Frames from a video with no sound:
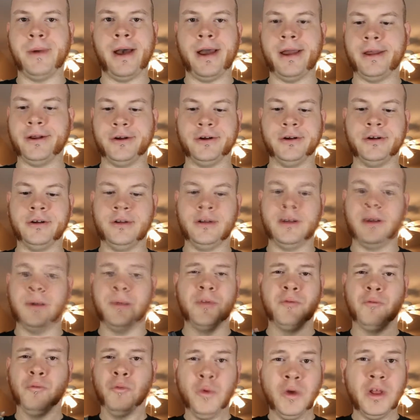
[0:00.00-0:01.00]
minor.
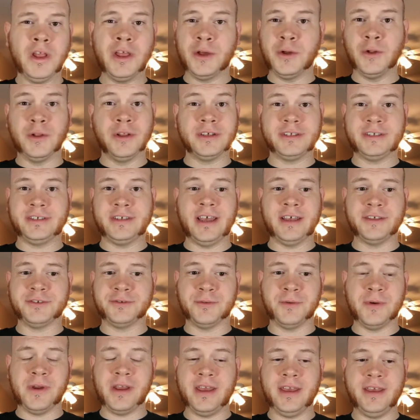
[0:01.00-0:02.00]
Come with really cool
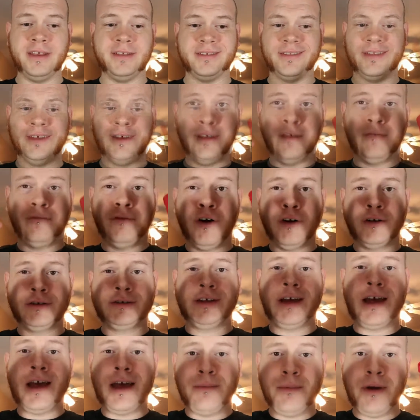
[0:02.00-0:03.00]
accessories. For the
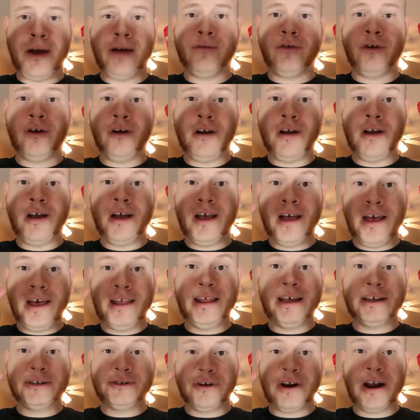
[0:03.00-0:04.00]
first time ever,
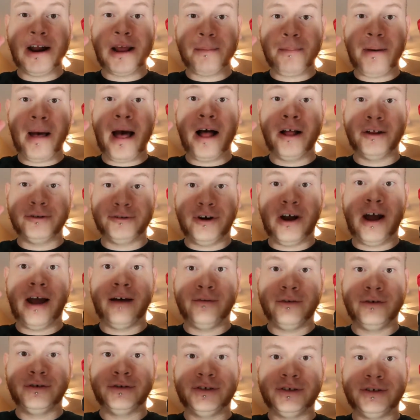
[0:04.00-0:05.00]
electronic pile
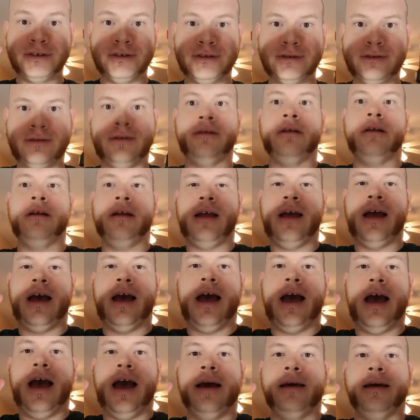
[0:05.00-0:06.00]
drivers.
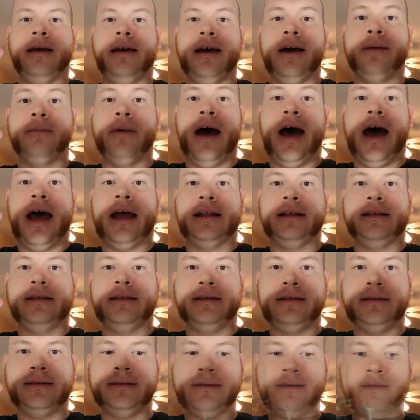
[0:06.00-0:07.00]
And come on.
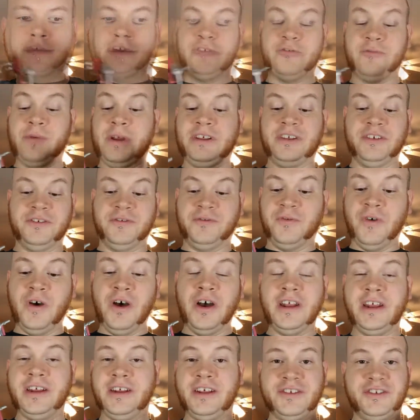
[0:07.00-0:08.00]
Transformation's
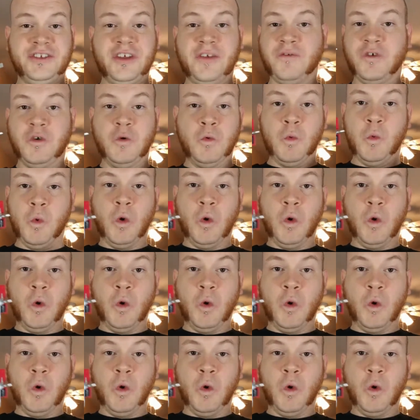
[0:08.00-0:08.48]
fun. It does stuff you